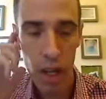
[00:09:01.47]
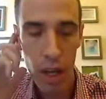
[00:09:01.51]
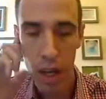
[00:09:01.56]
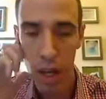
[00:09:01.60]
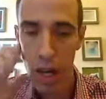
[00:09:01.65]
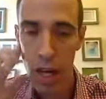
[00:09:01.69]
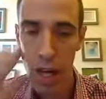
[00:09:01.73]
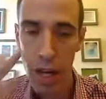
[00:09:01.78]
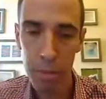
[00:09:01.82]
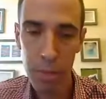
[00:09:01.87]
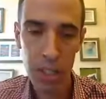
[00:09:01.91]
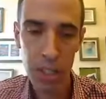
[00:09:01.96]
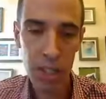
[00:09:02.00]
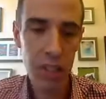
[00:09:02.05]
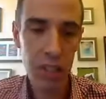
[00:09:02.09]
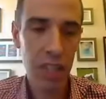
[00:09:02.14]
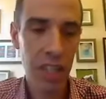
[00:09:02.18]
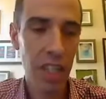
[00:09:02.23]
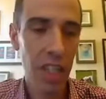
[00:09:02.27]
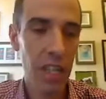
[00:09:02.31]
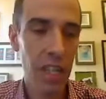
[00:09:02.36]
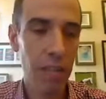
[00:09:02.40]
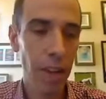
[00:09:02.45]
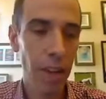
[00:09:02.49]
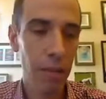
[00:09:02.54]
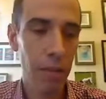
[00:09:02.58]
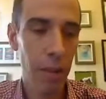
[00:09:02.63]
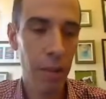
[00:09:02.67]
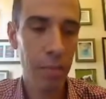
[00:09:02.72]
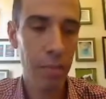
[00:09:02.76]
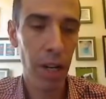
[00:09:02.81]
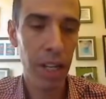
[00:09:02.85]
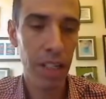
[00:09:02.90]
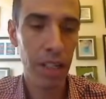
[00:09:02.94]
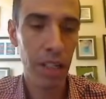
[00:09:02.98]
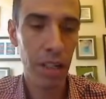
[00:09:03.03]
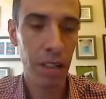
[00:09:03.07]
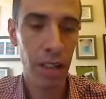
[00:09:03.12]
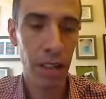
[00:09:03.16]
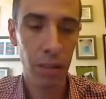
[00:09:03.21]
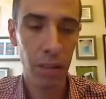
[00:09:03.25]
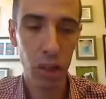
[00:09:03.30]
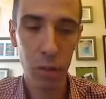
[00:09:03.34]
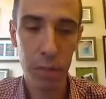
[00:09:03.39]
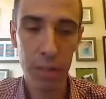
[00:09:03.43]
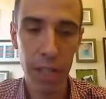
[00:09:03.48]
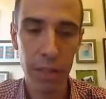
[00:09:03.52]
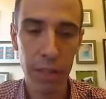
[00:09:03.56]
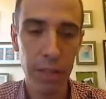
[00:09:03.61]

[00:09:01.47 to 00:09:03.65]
But just to give everybody a little bit of